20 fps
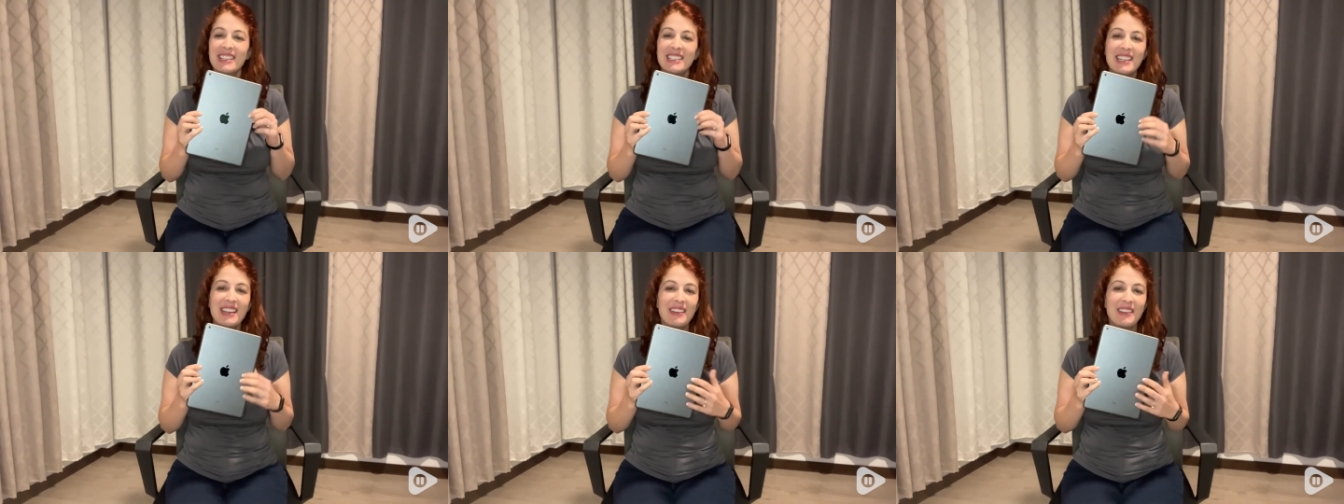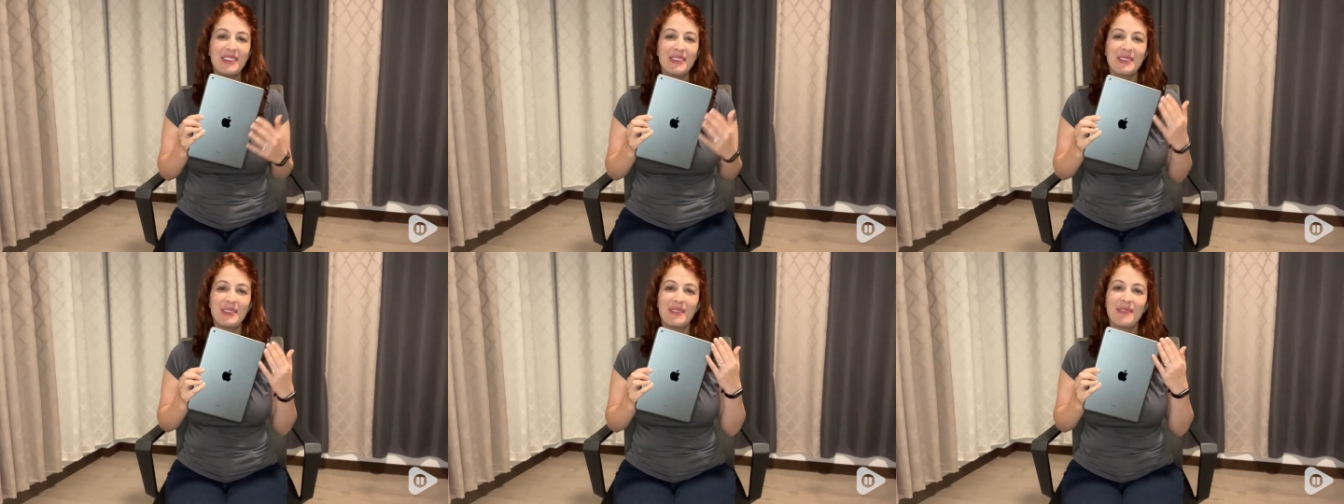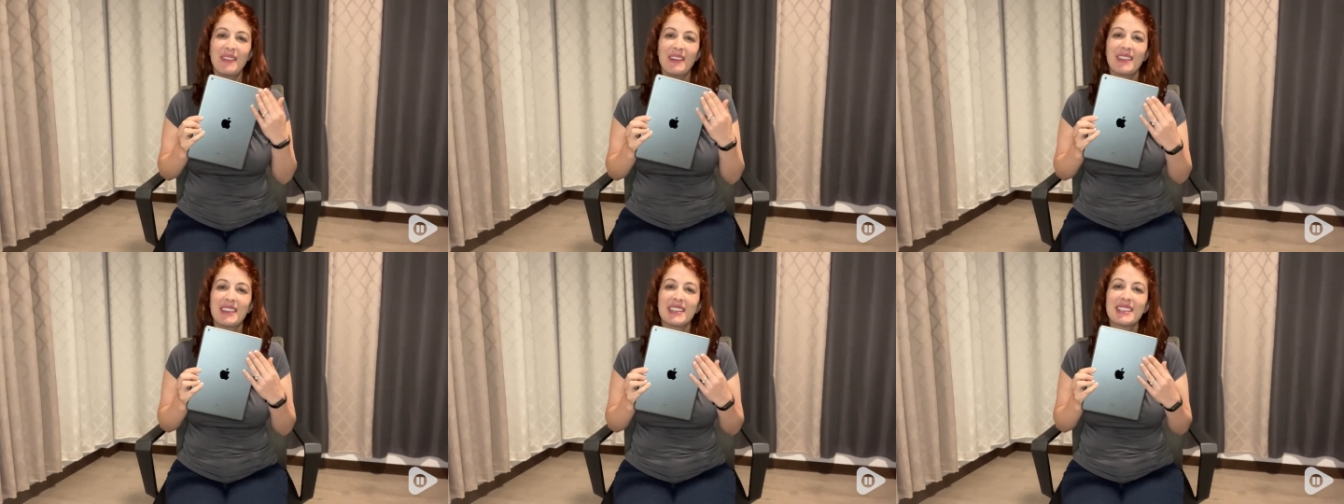to tell you
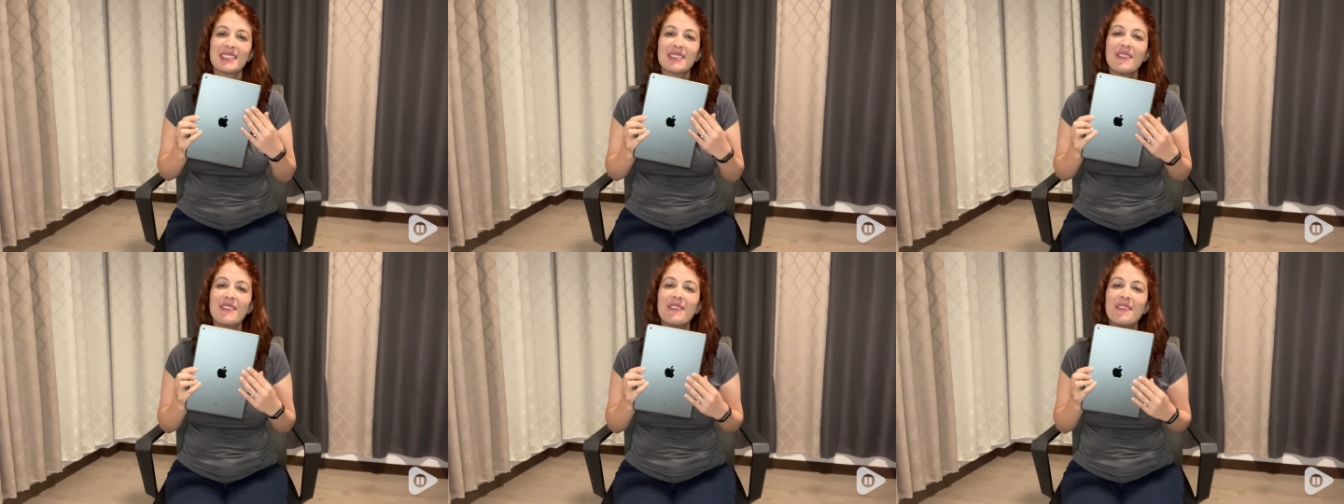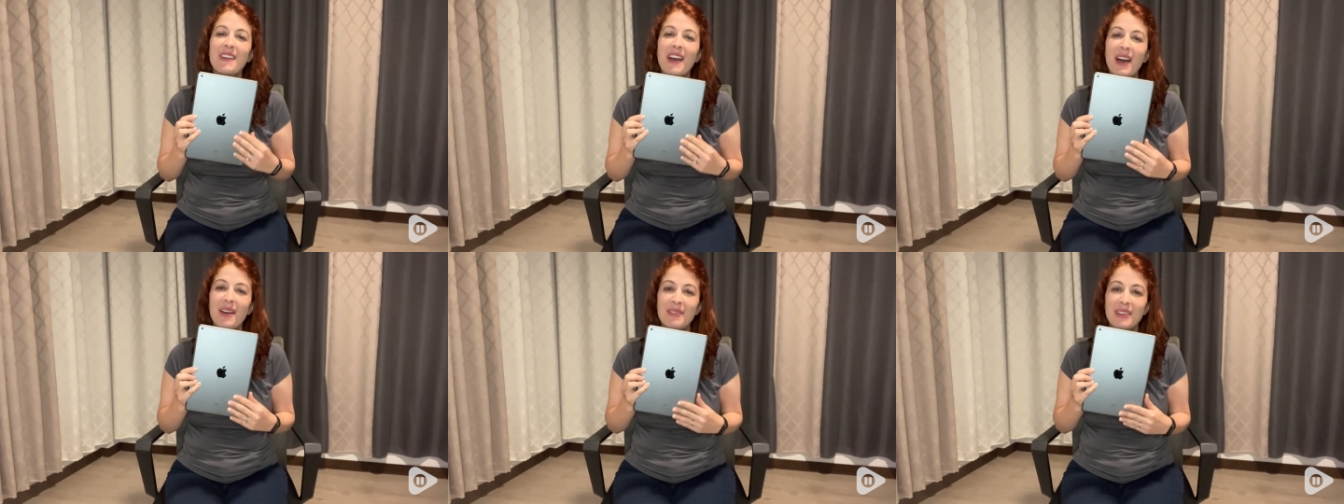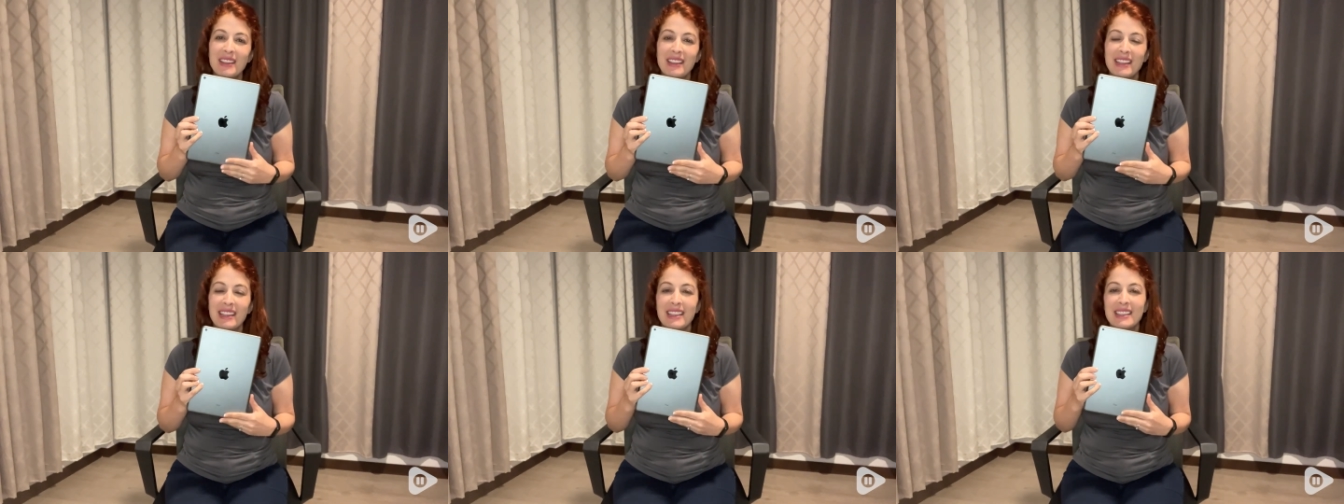about this
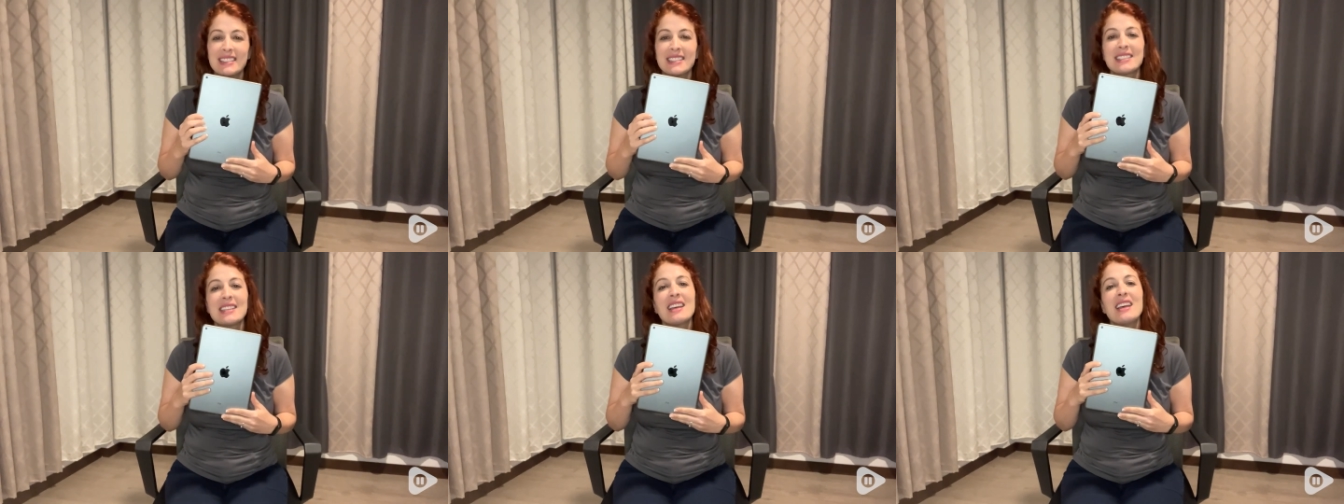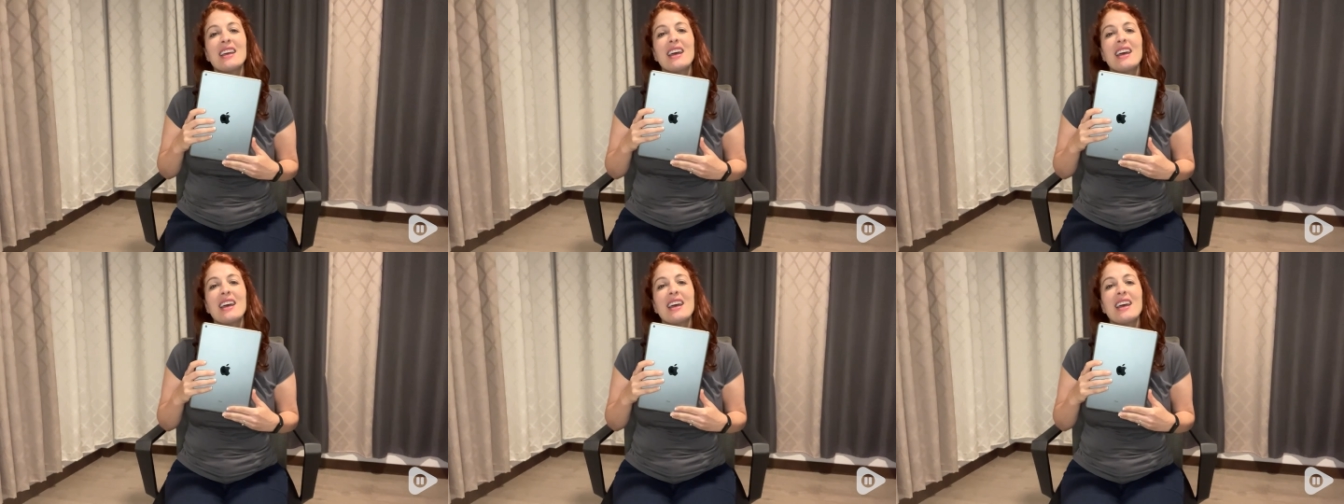fabulous